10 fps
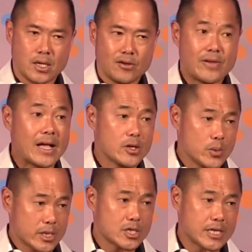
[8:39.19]
value
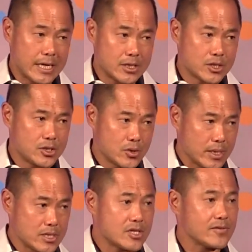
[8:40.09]
exchange
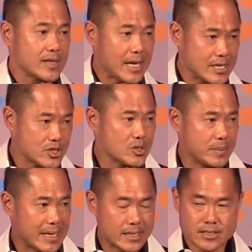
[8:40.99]
during civilized
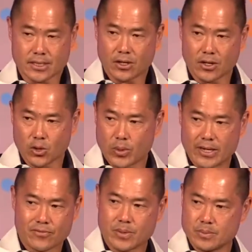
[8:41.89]
humanity, all the
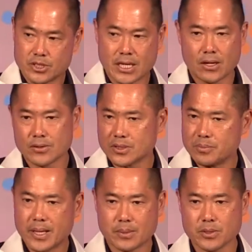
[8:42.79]
way from shells
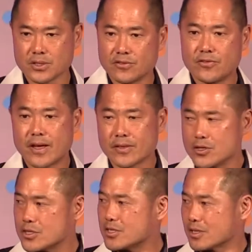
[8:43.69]
and pebbles and
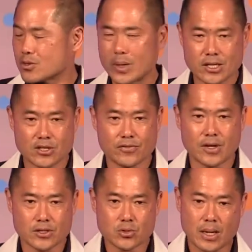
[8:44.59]
feathers to credit
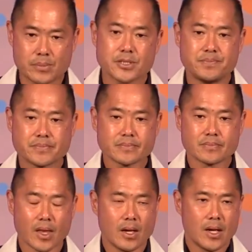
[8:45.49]
default swaps.
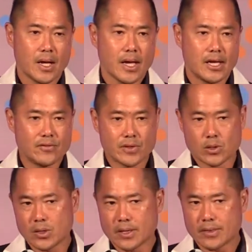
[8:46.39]
And if you
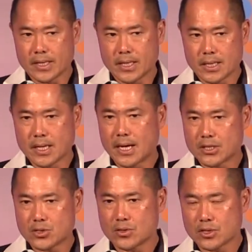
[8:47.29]
look at the
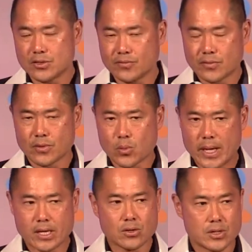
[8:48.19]
construct of the
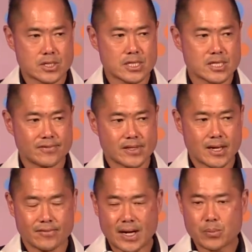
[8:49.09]
way currencies
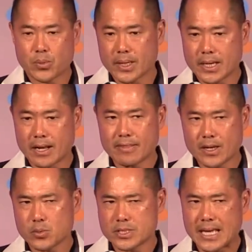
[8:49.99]
have operated, I
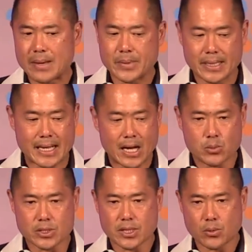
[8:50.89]
think what's happening
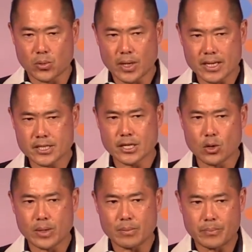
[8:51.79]
now is we're actually
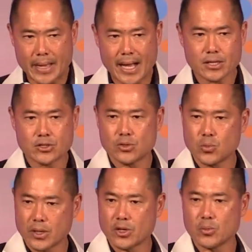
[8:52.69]
going back to
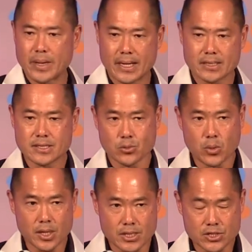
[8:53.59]
what humanity
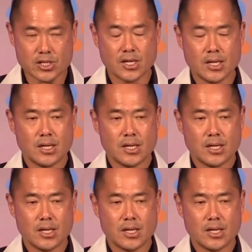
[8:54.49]
was